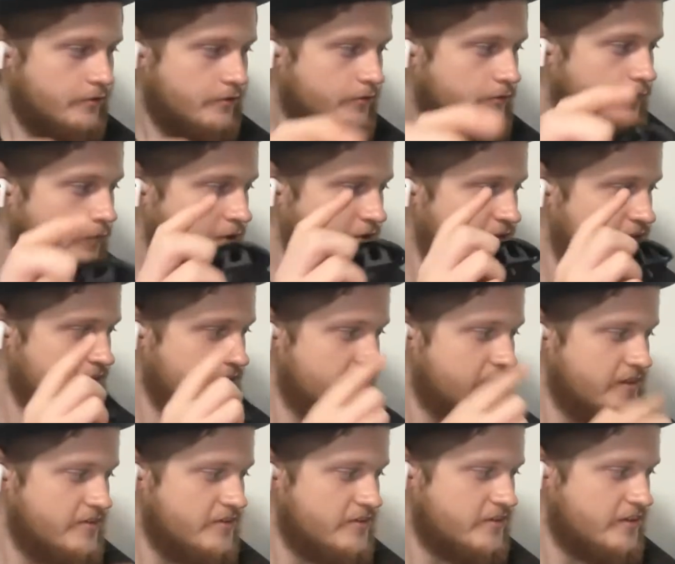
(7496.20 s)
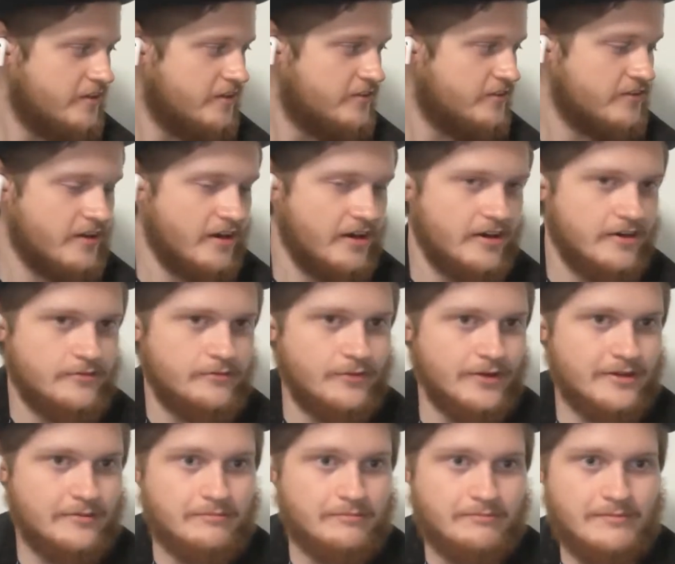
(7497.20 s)
Once this gets done,
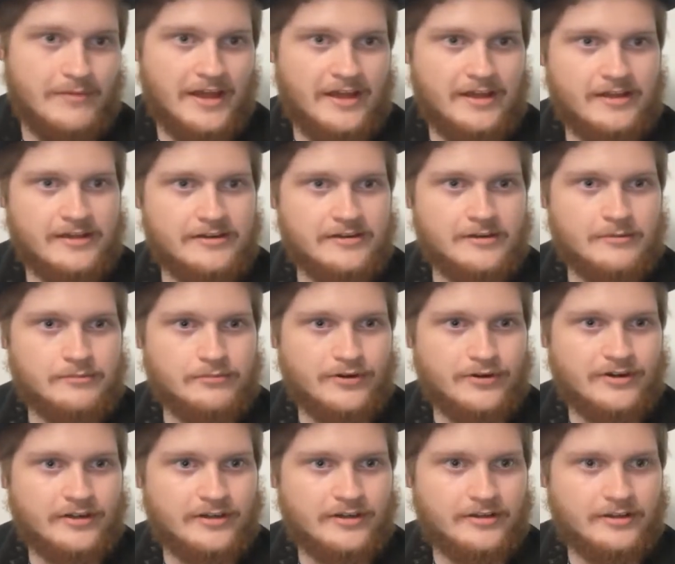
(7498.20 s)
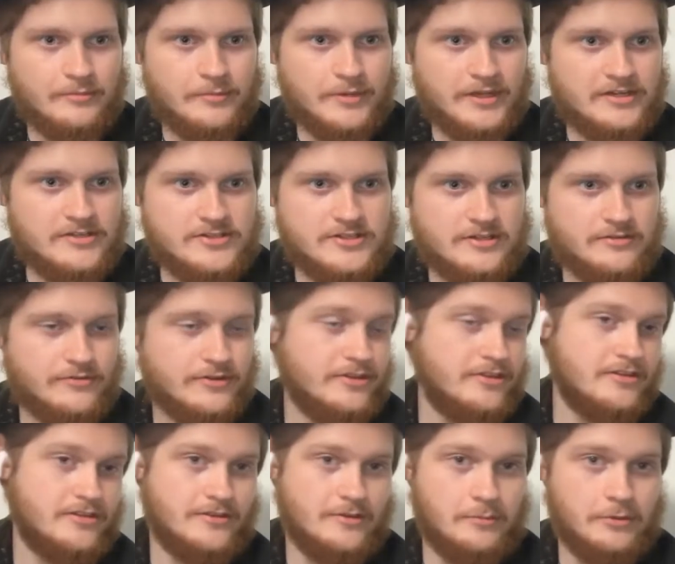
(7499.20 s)
we may end up printing a Benchy with
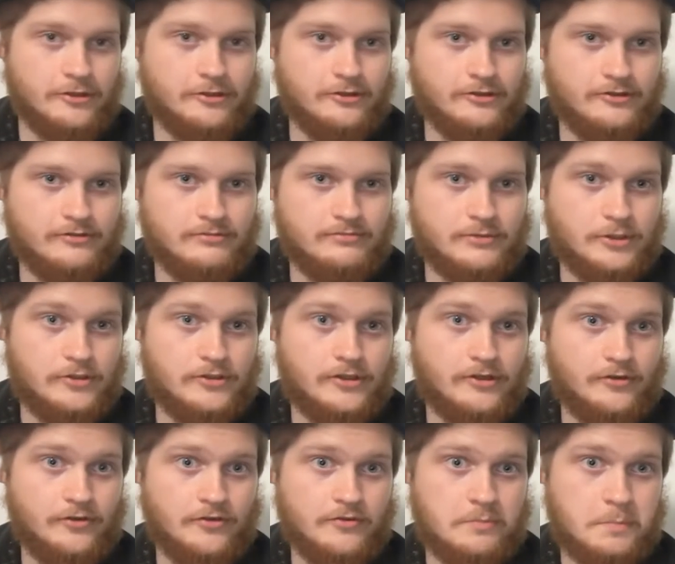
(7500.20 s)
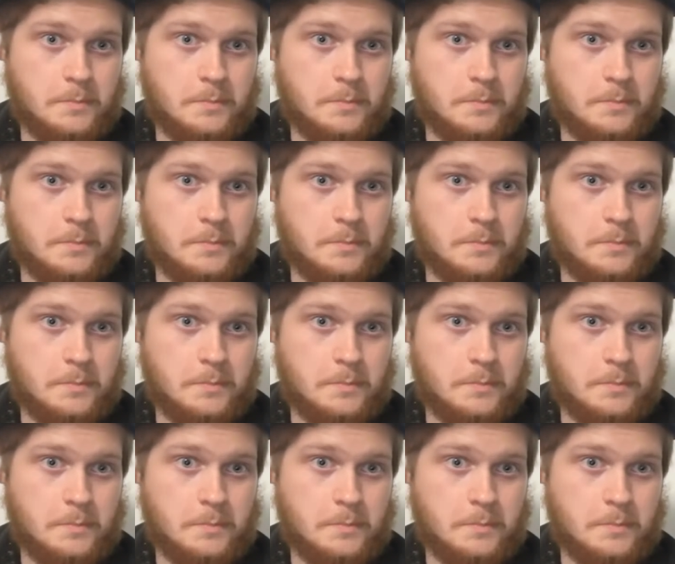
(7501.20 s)
the blue. Who knows?